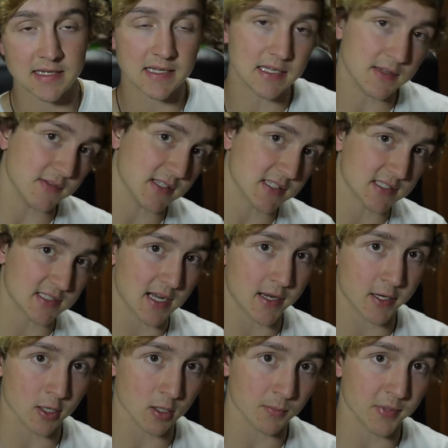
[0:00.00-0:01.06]
even
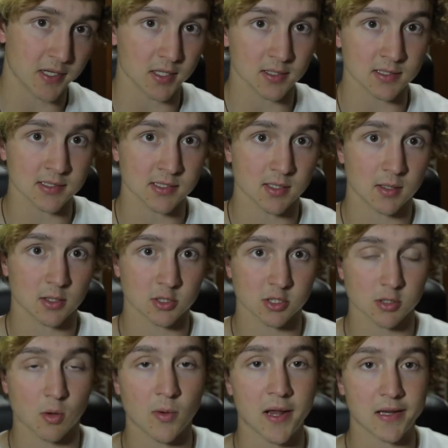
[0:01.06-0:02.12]
steadier, because
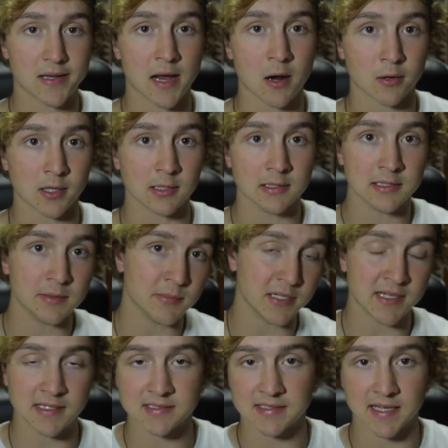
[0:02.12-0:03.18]
slowing it down
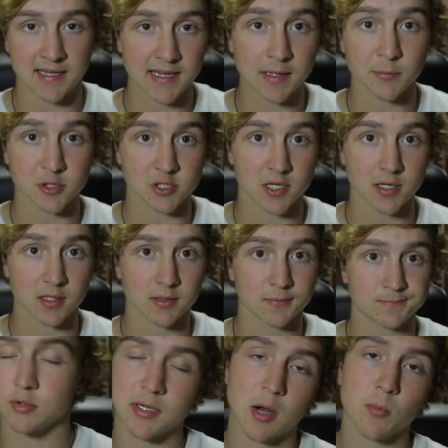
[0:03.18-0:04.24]
eliminates that camera shake.
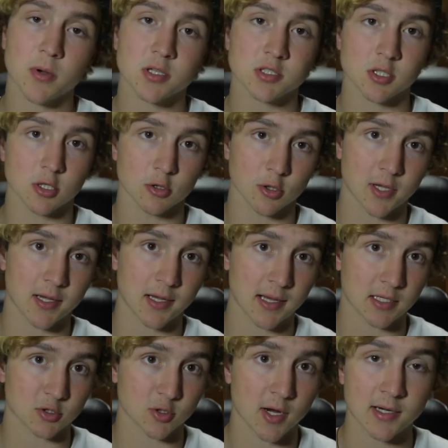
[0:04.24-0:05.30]
So now we're gonna start looking
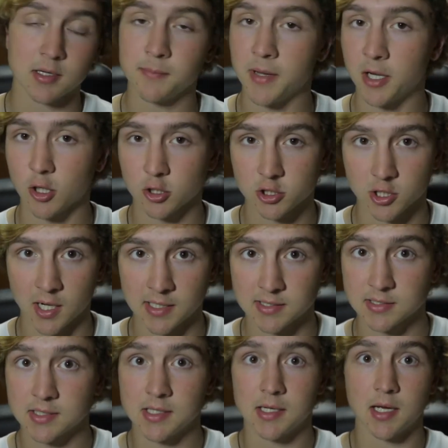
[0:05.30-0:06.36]
at trying to make our
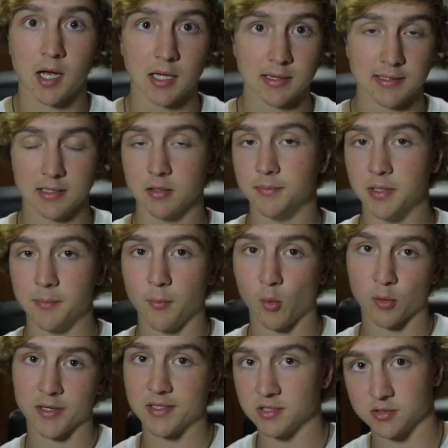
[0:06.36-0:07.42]
shots a little bit
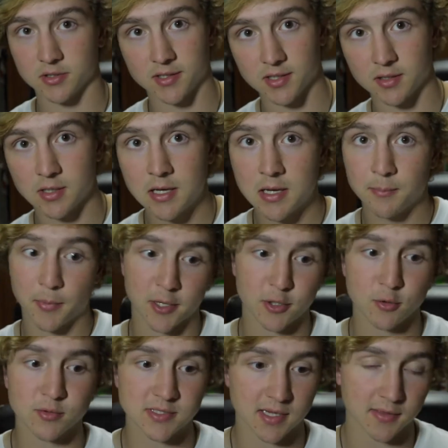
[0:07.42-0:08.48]
more intricate by
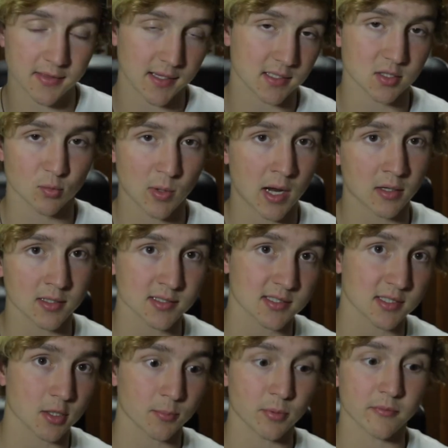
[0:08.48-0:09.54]
using things around us
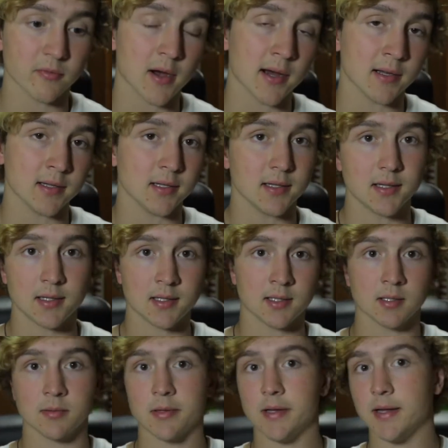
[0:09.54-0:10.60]
that are provided
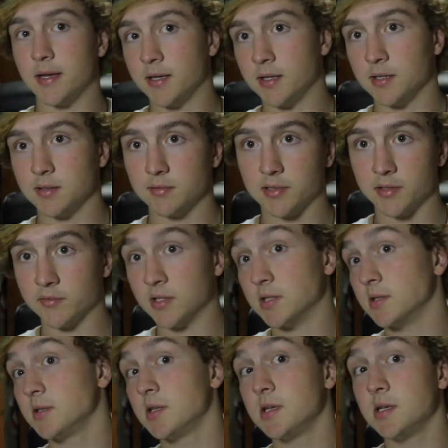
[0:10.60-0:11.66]
in any given